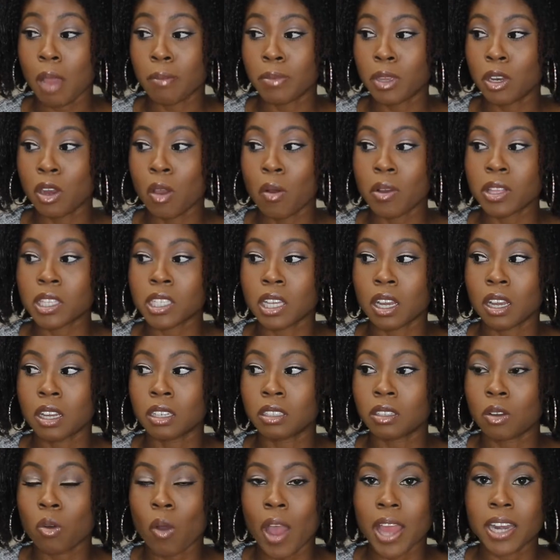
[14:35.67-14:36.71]
You know, it's
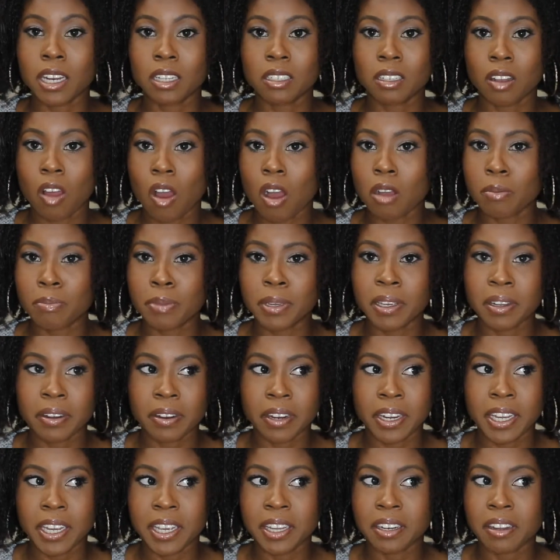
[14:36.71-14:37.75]
quite a long
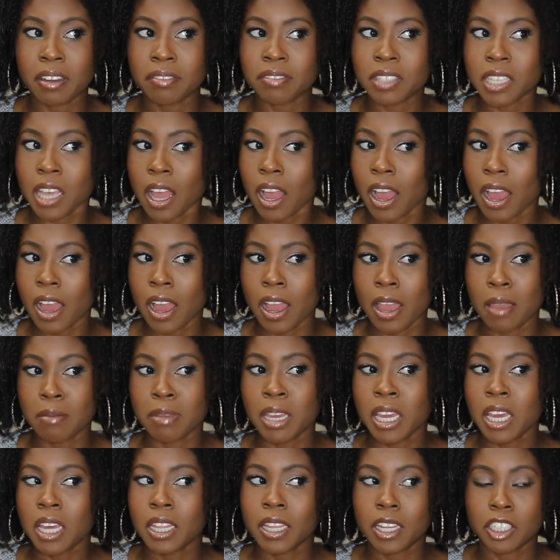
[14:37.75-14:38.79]
period of
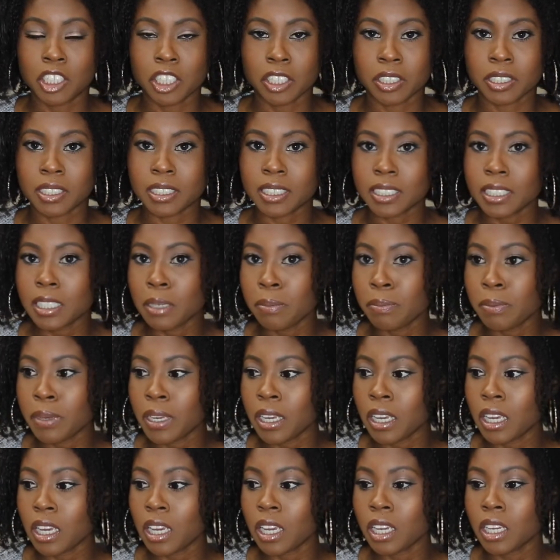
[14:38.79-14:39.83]
time that you're
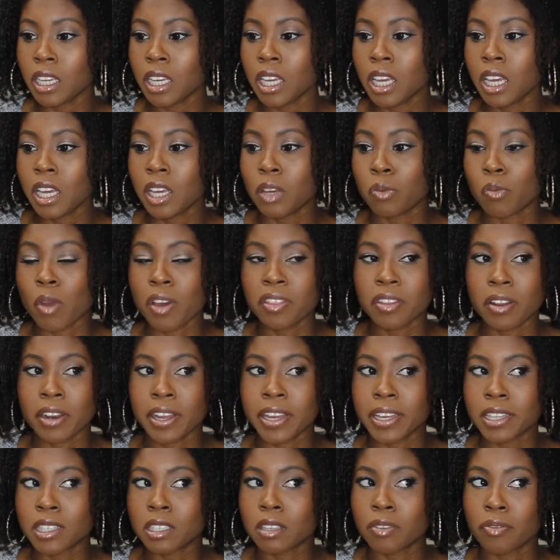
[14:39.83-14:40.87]
sleeping, whether
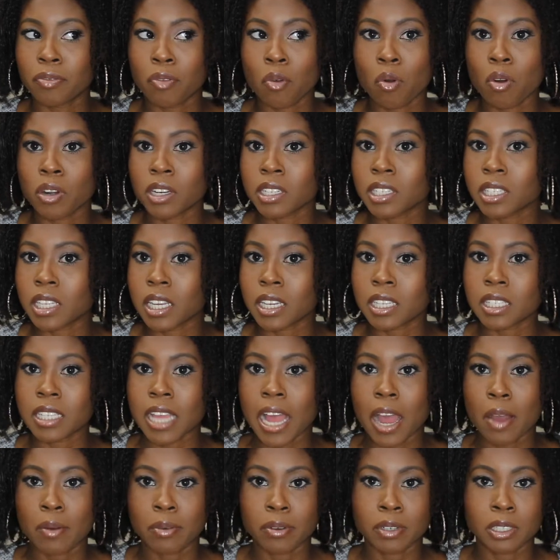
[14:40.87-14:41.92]
it's 4 to 6
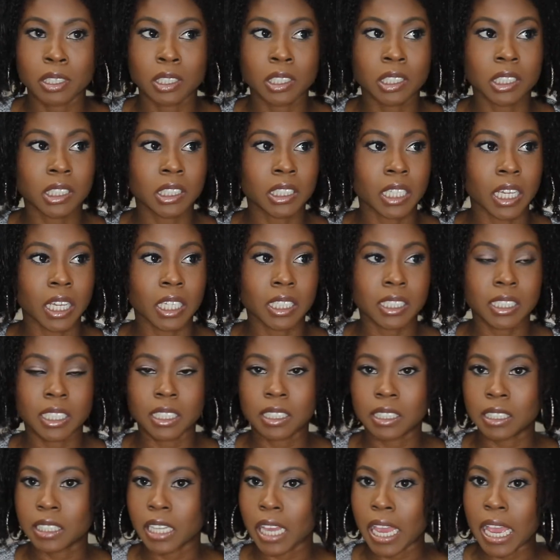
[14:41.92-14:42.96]
hours,
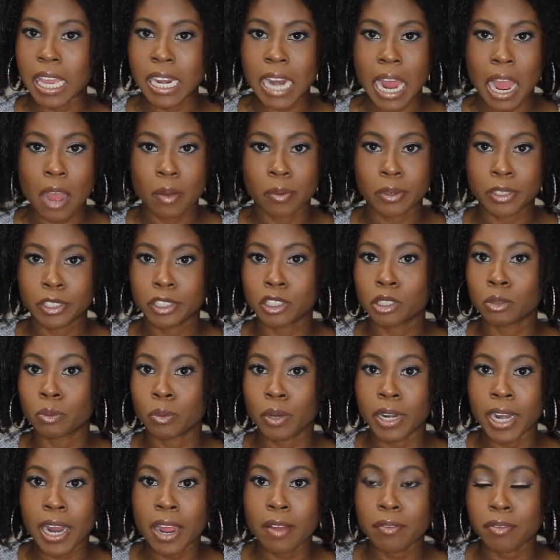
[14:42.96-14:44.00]
6 to 8 hours,
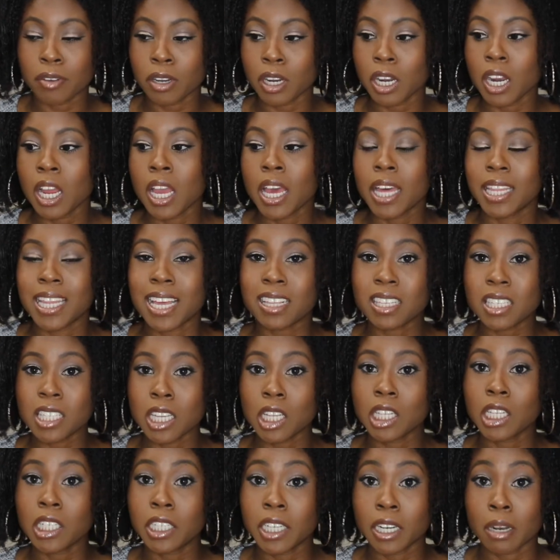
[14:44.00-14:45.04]
whatever. That's
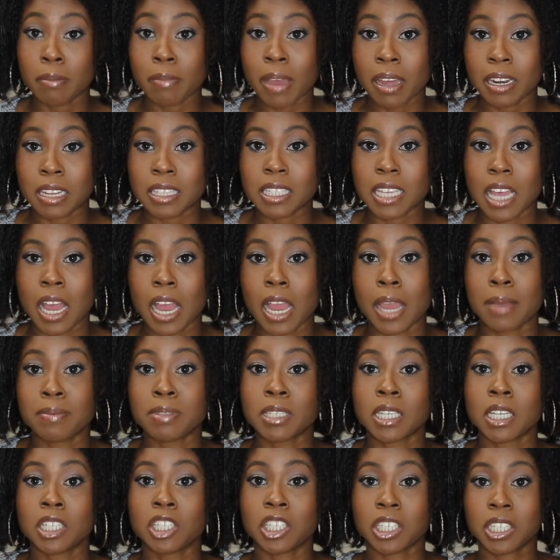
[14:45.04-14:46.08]
still a good amount of
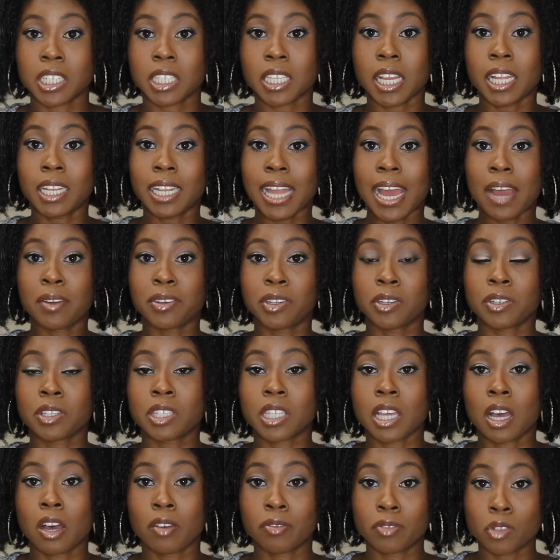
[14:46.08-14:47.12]
time to just allow
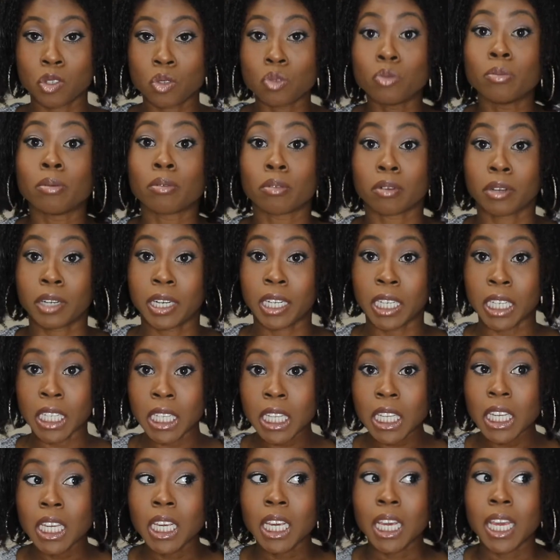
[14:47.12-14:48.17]
yourself to
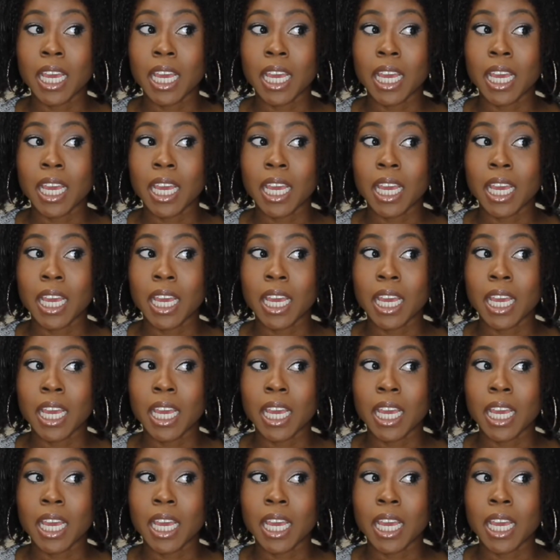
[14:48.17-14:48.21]
breathe.